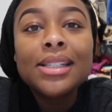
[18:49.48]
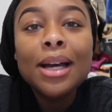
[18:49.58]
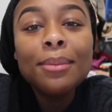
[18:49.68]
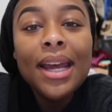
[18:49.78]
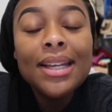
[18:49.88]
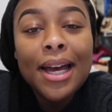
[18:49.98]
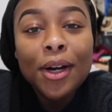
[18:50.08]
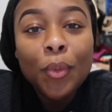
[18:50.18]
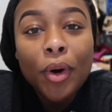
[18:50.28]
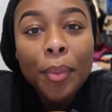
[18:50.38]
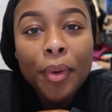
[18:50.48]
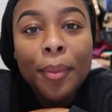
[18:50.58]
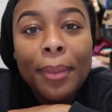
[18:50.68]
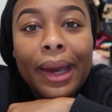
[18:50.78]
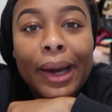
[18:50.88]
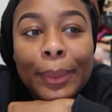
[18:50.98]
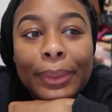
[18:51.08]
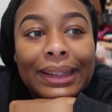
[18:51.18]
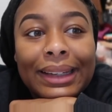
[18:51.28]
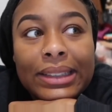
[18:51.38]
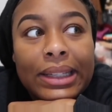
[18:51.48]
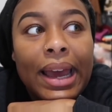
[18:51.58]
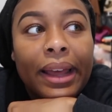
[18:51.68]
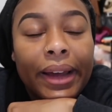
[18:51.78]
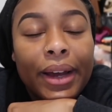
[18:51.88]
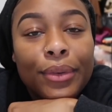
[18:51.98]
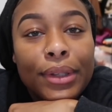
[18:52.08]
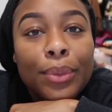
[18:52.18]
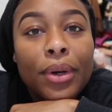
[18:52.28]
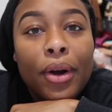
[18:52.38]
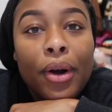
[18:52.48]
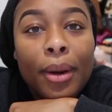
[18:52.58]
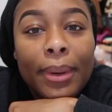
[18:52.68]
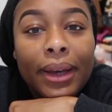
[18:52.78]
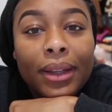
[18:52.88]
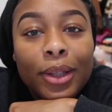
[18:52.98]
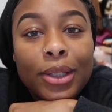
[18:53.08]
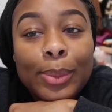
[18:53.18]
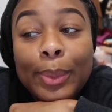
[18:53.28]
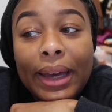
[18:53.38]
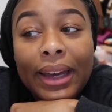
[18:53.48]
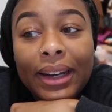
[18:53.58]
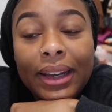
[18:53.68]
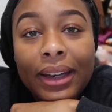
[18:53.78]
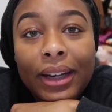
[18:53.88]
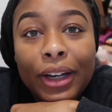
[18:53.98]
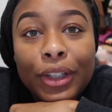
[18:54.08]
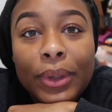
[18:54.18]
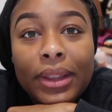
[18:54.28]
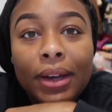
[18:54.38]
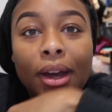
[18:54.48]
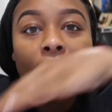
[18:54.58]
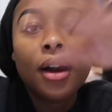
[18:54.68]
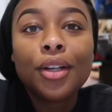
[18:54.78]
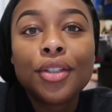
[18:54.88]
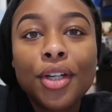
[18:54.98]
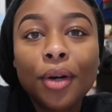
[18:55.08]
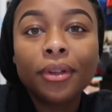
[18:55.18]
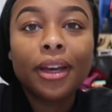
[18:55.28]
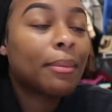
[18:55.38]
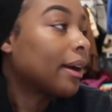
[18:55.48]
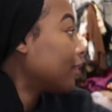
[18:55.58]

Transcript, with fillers: some days I don't want to put on makeup like today. Like I really want to crawl back into bed and not do anything. Don't look in my